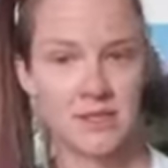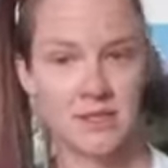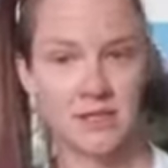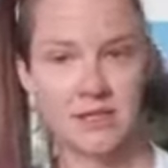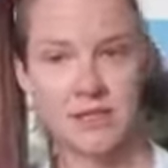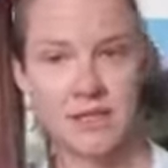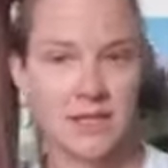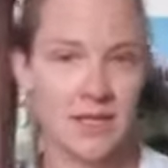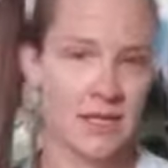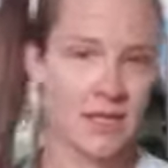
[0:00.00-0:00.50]

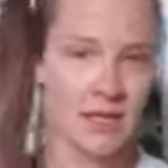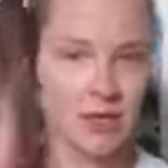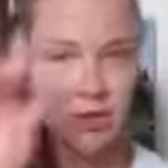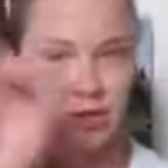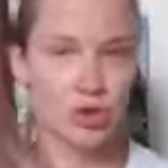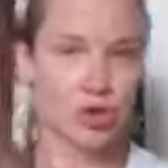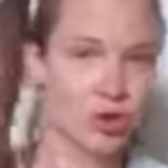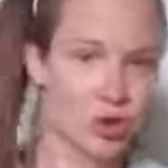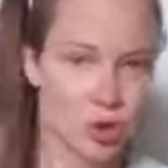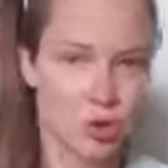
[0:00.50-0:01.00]
leading the
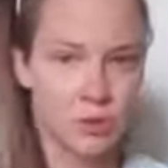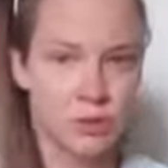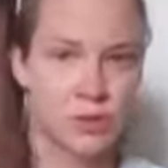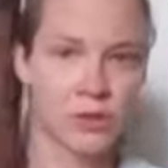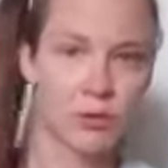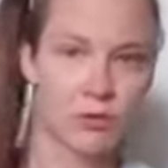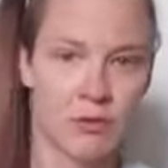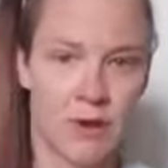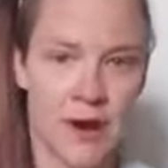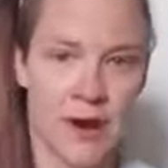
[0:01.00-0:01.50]
troops
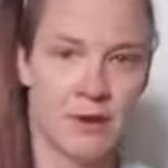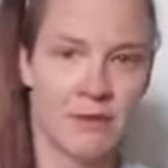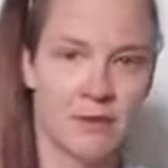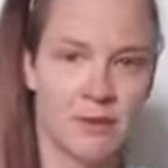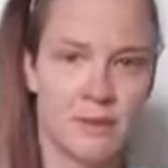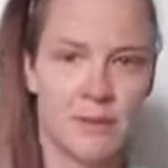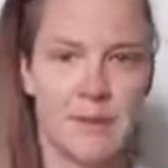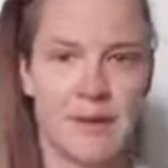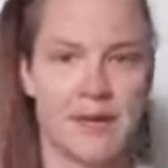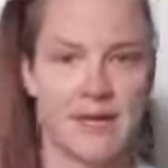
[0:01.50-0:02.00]
around
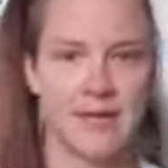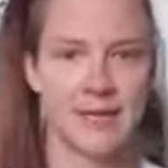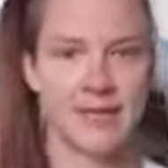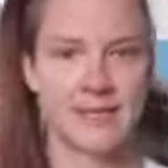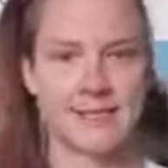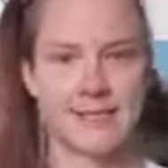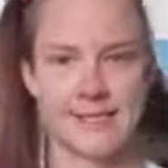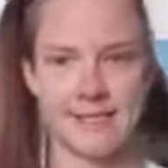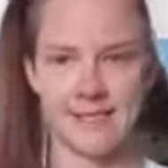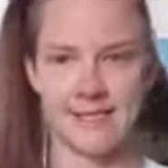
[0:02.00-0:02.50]
and making the
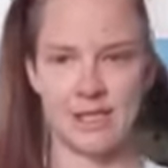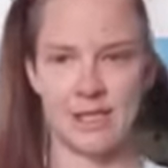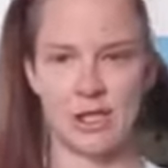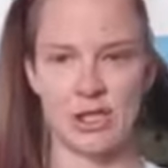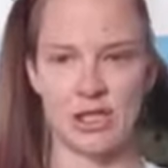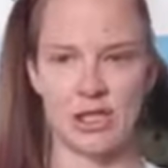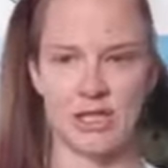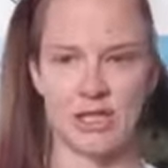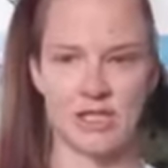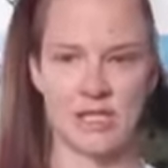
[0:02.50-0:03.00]

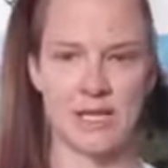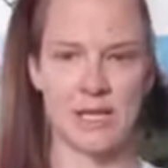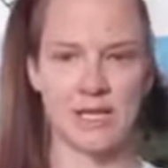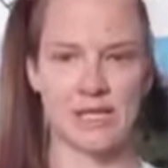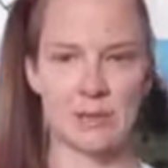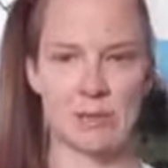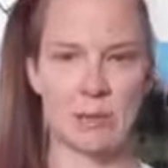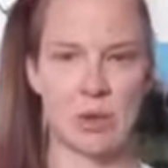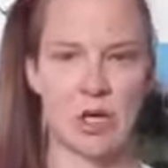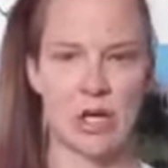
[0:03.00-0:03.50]
decisions. That's
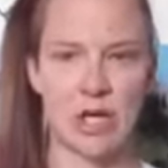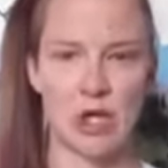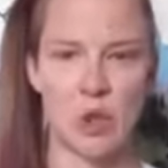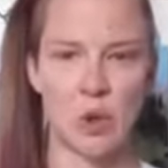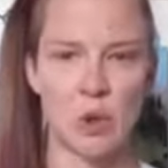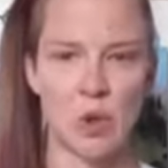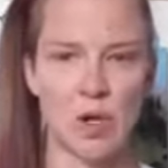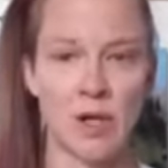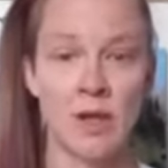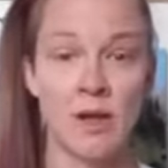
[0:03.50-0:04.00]
pretty
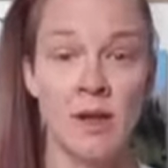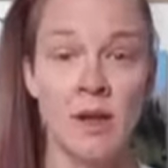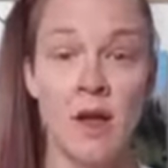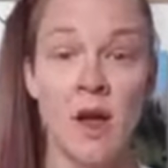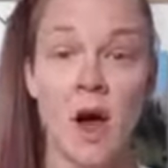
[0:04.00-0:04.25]
cool.